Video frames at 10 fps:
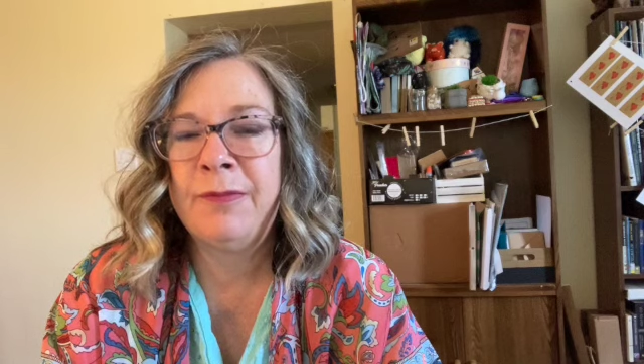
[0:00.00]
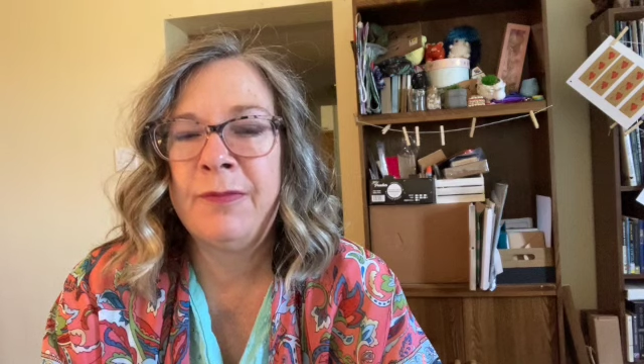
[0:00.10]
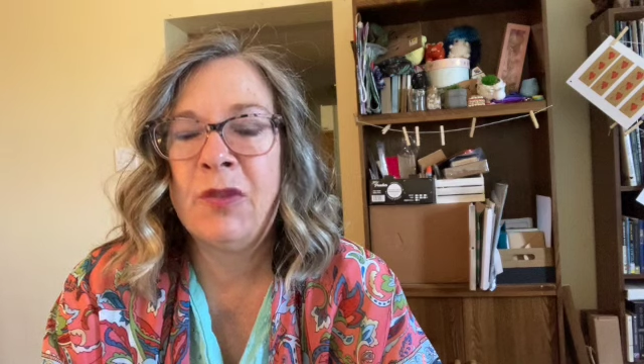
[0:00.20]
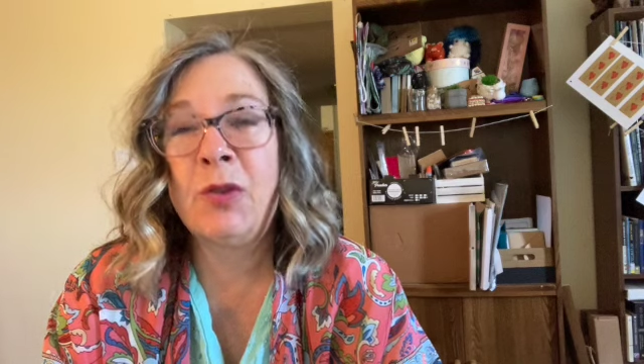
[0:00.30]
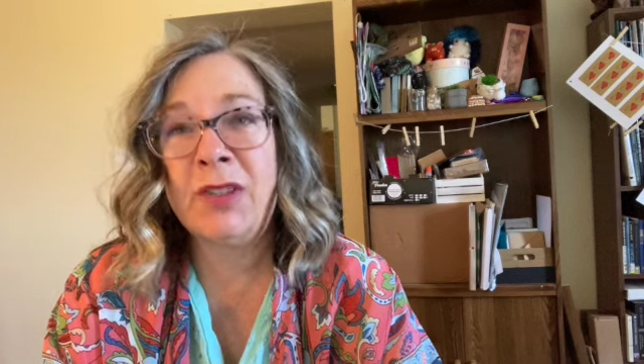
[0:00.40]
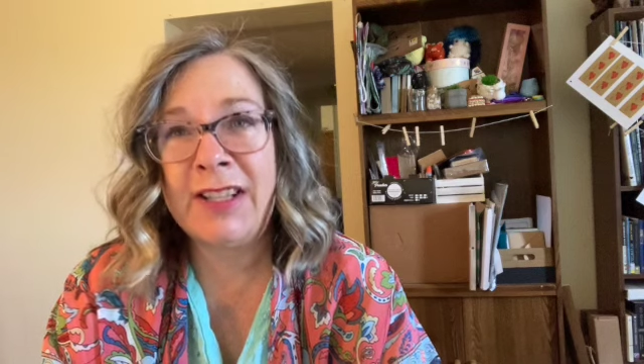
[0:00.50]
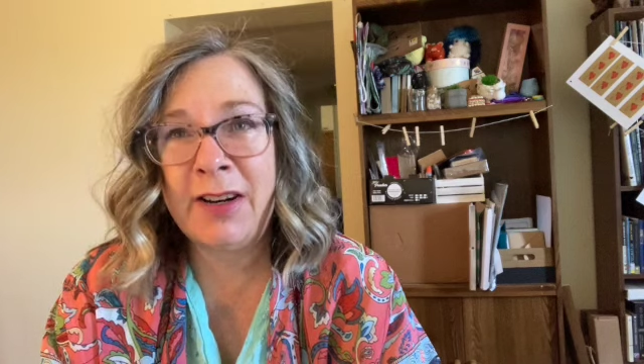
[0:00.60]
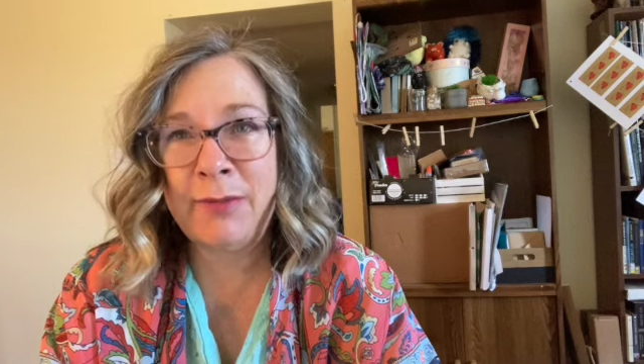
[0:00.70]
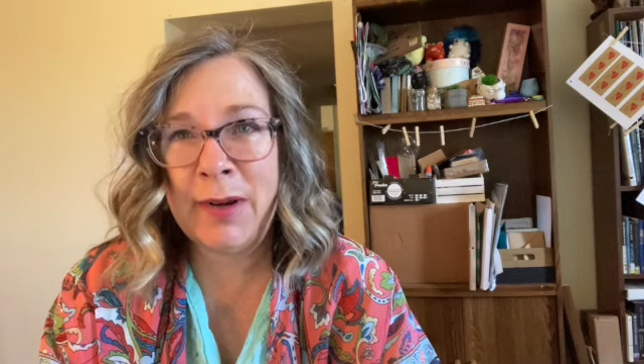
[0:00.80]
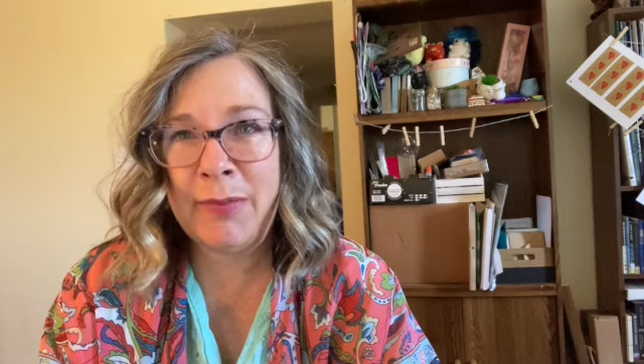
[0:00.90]
source
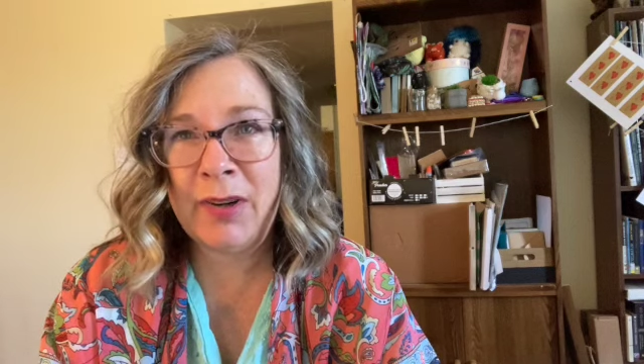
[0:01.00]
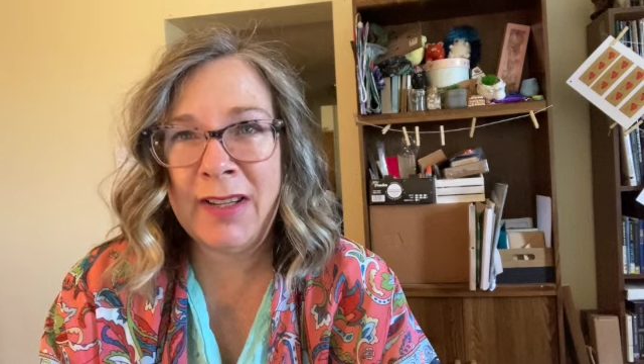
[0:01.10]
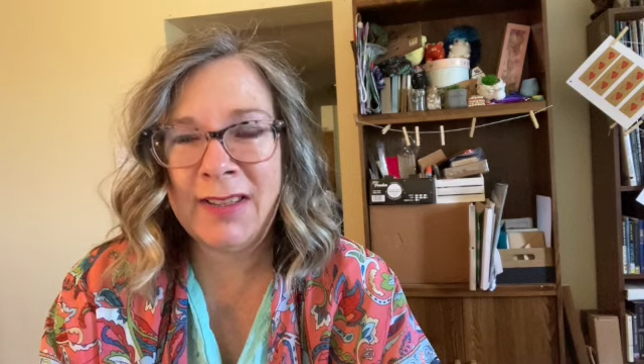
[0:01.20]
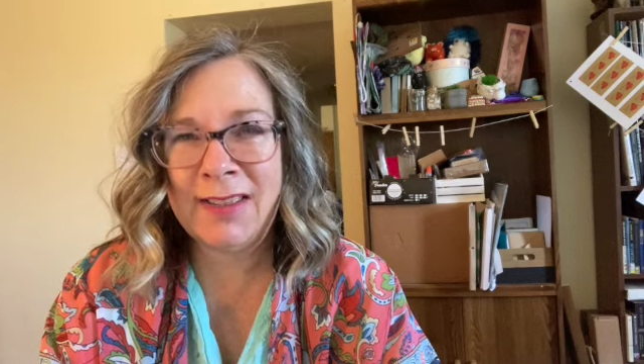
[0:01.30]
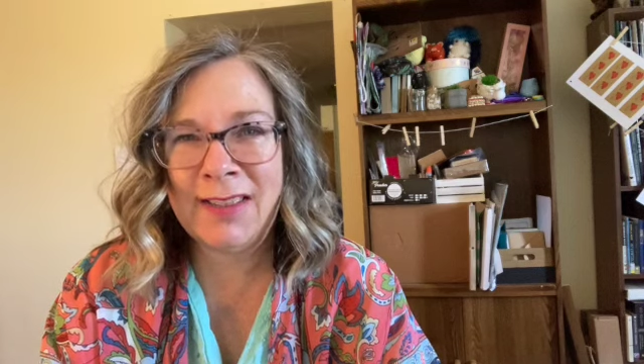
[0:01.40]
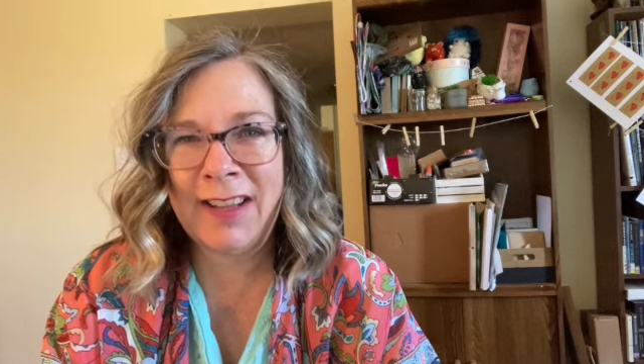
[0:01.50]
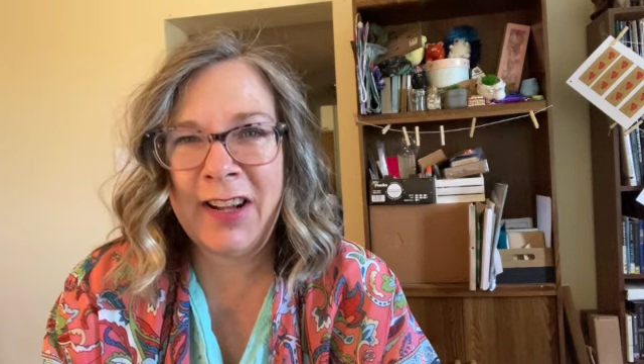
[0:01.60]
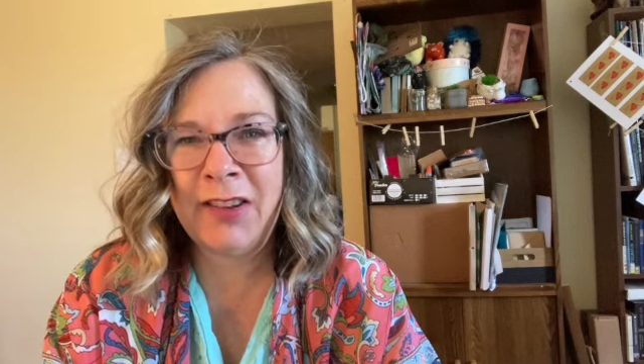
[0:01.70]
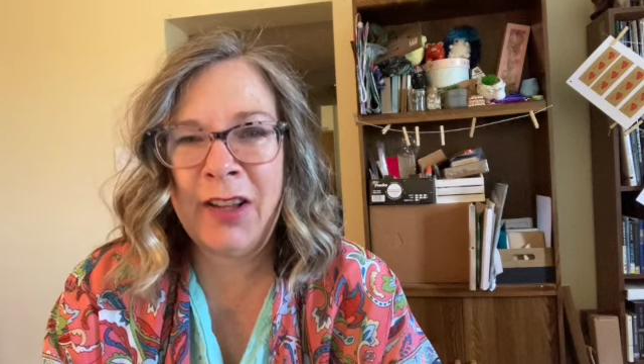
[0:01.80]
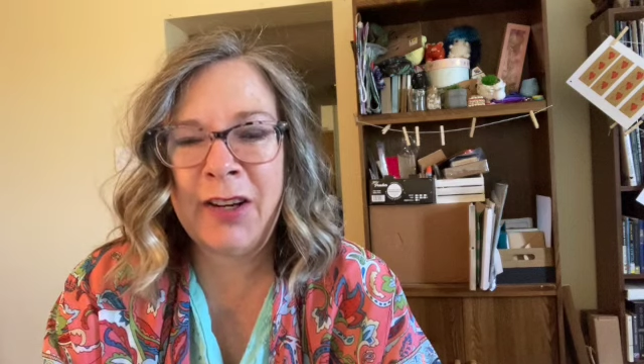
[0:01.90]
out my prints
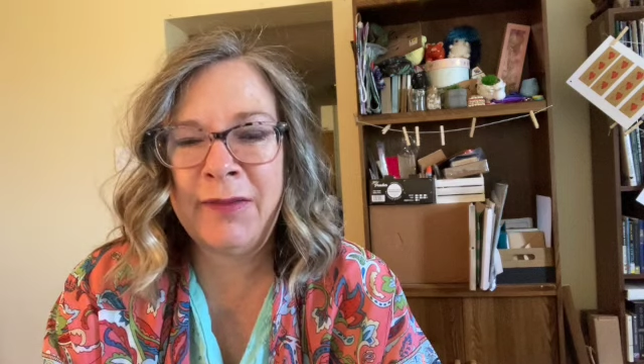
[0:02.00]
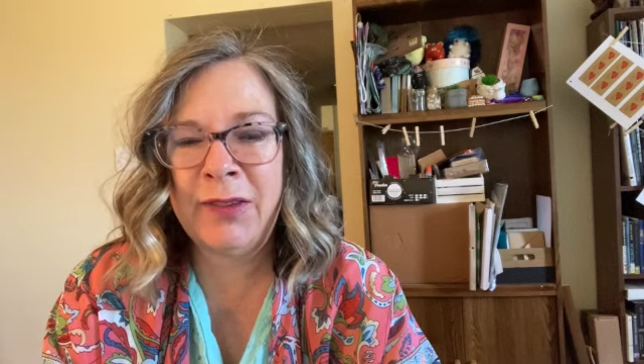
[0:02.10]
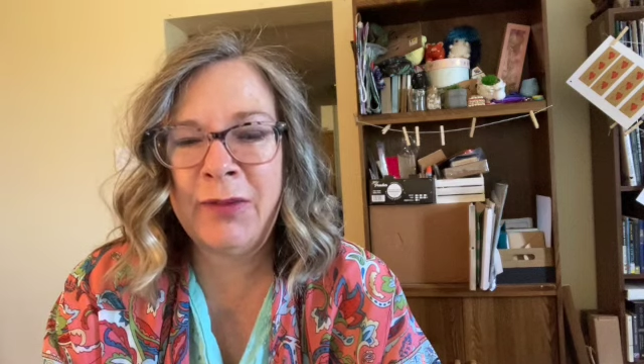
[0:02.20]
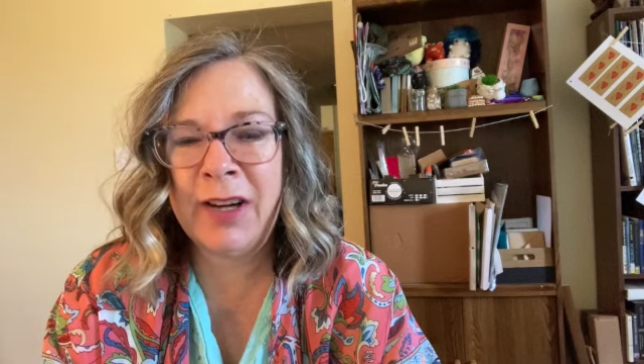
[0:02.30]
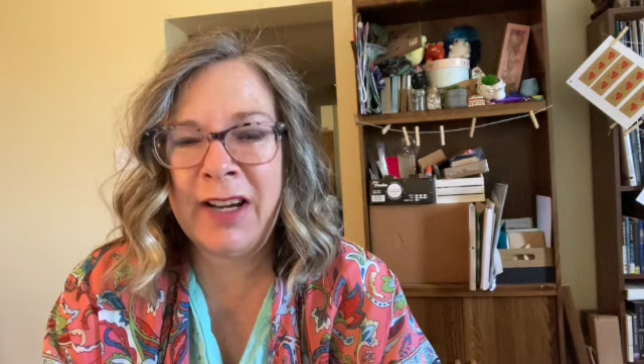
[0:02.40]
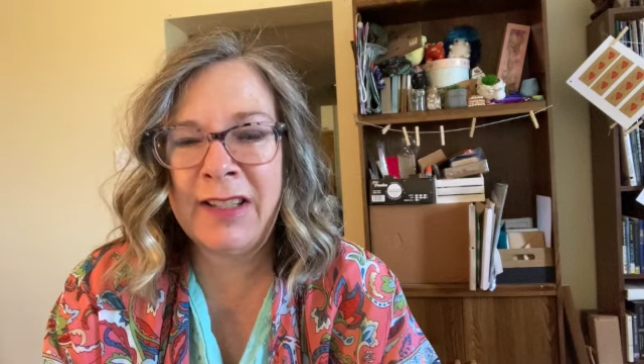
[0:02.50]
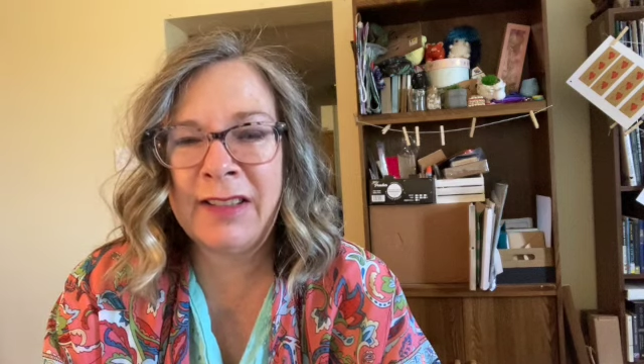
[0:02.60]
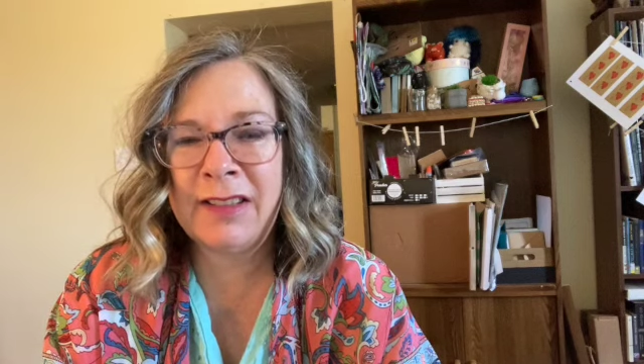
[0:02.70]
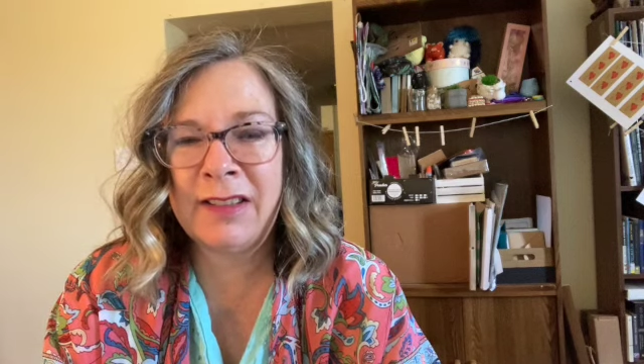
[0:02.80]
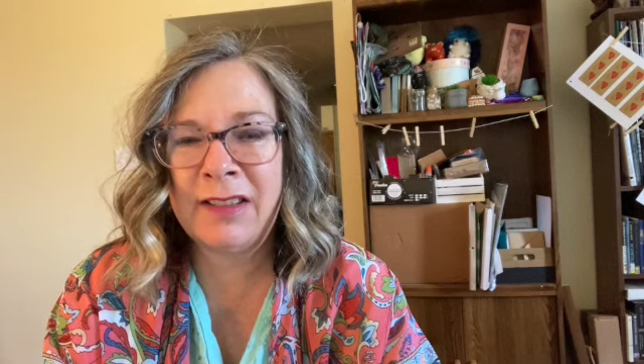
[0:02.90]
like a lot of you
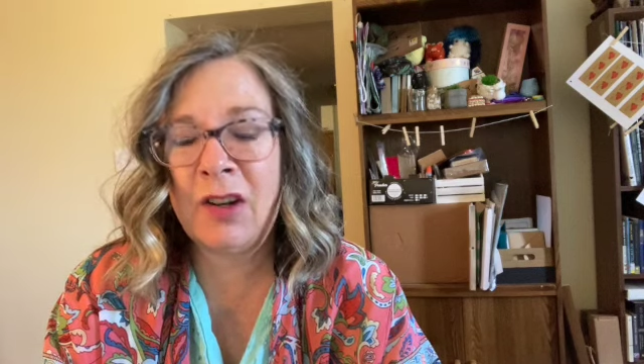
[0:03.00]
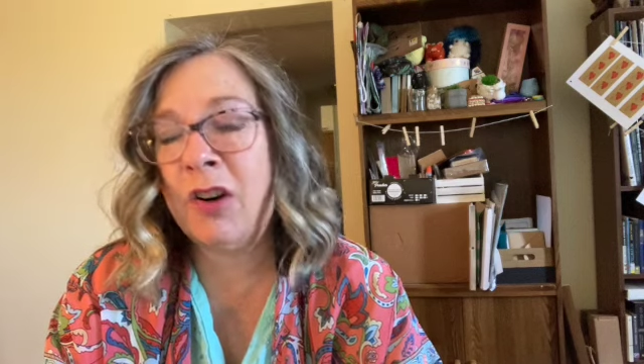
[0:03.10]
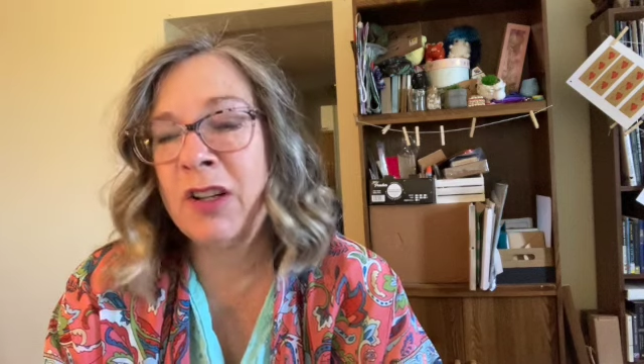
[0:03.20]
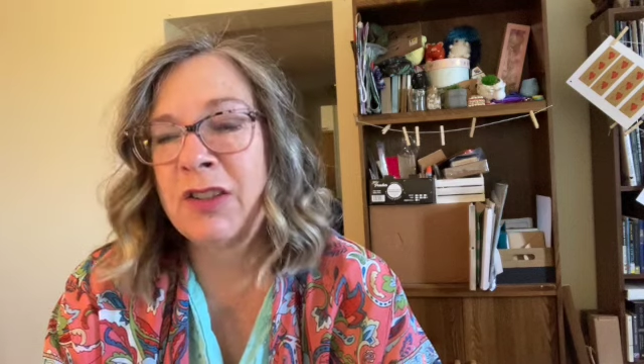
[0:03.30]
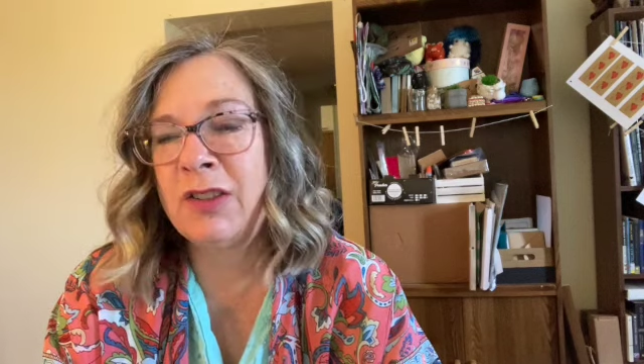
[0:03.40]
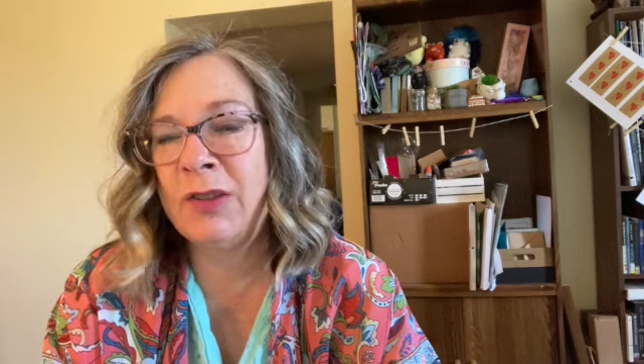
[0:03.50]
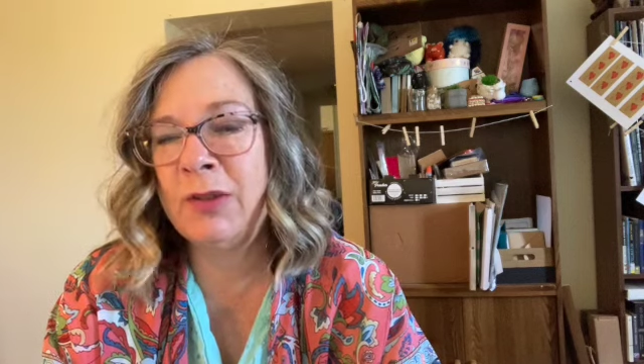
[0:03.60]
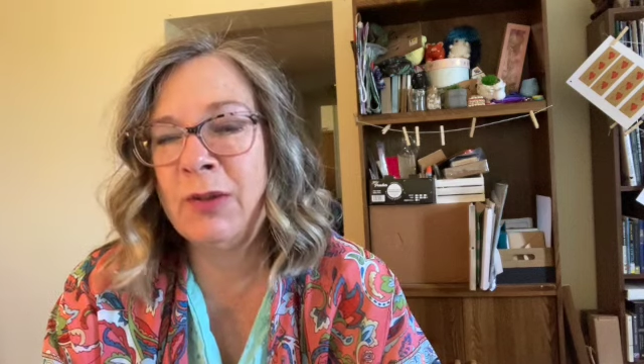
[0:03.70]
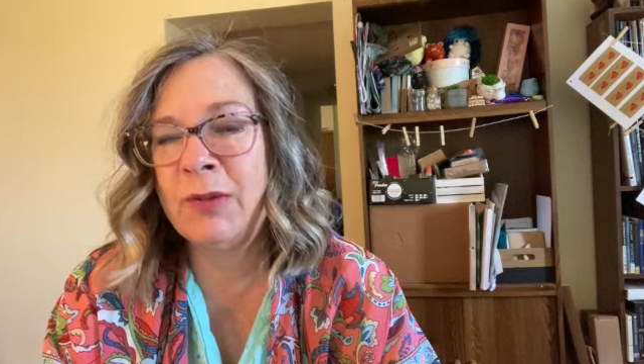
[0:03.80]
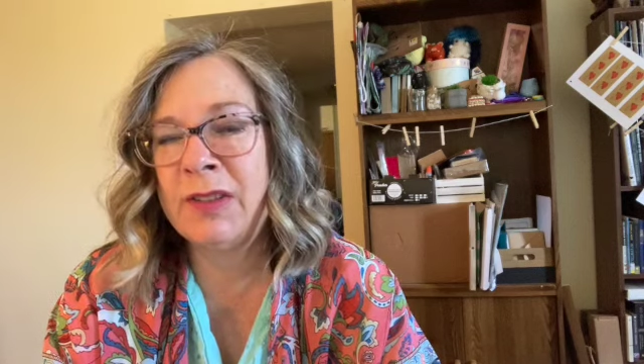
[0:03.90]
guys artists do,